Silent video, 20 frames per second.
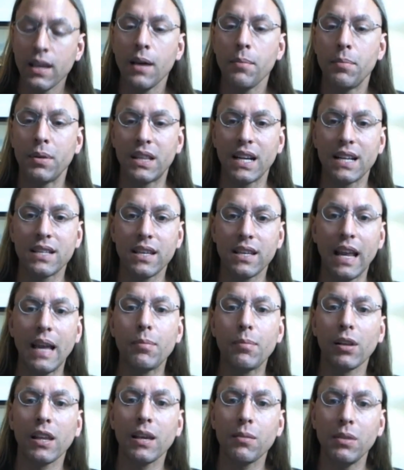but that's
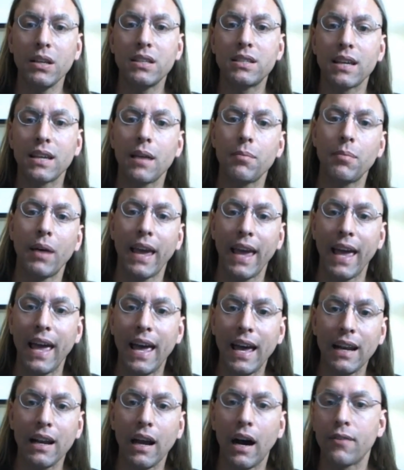enabling me to get my
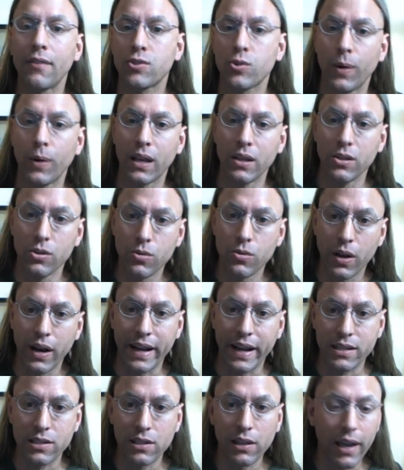hand off so I can do the
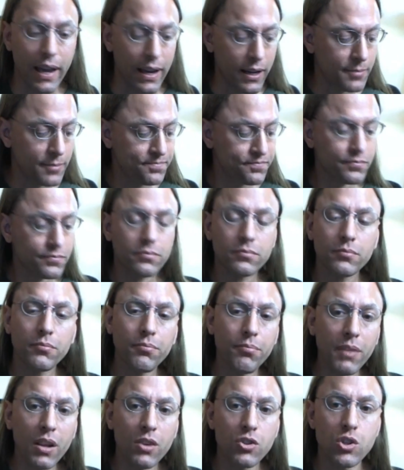next lick.
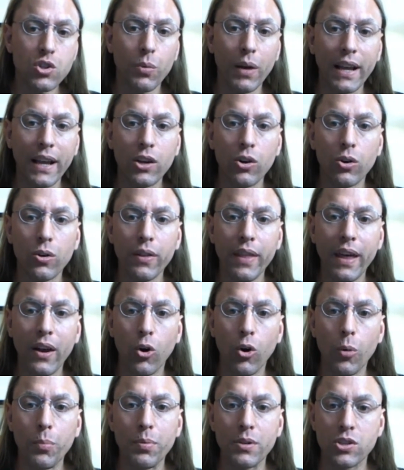So when I go to that
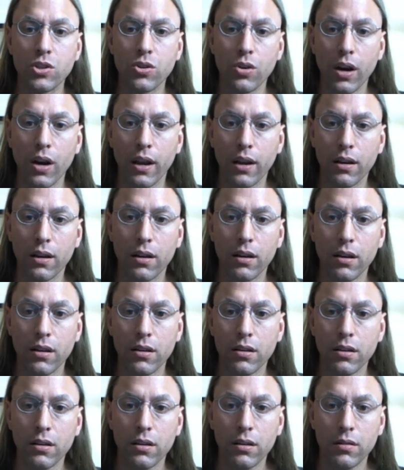open string,
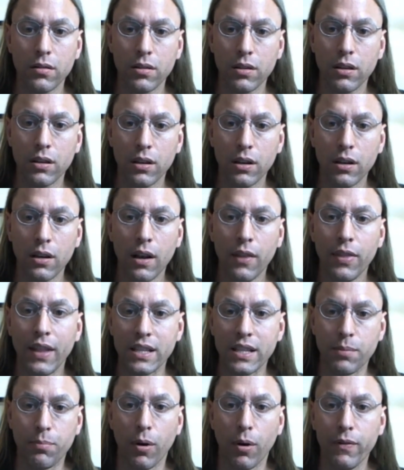
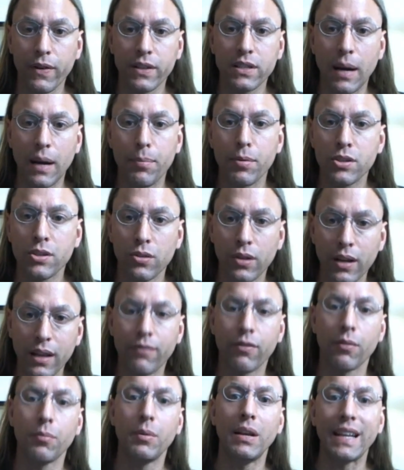that's a perfect opportunity
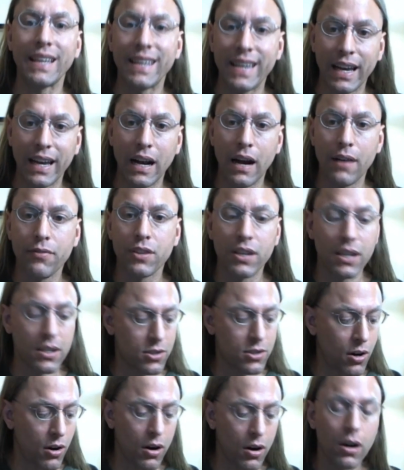for me to get off the
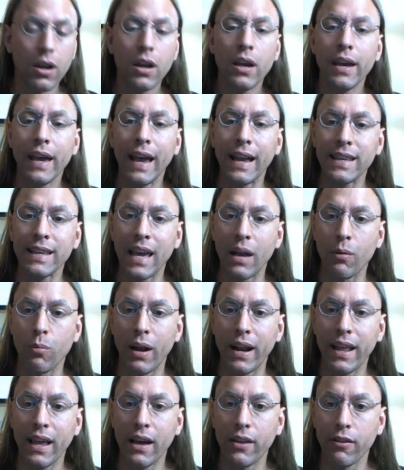guitar and get
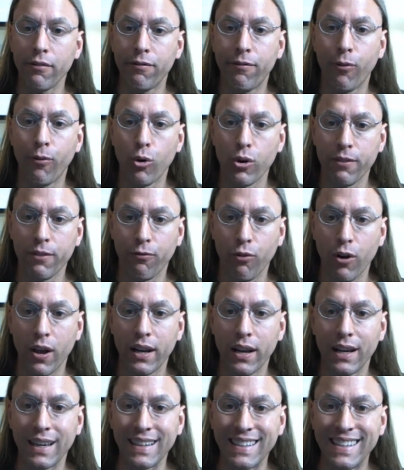ready on the 4th
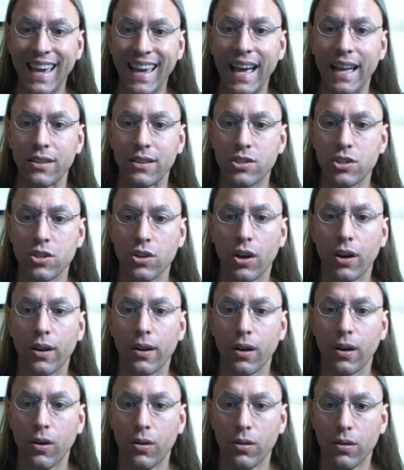fret again. So you're going to
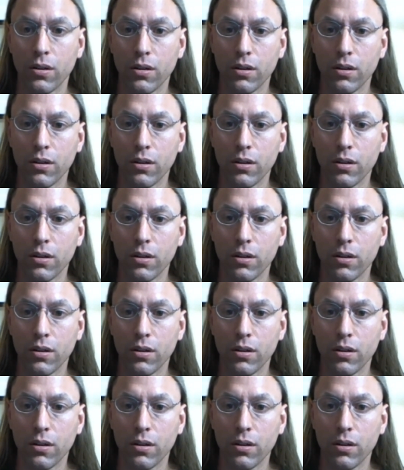go.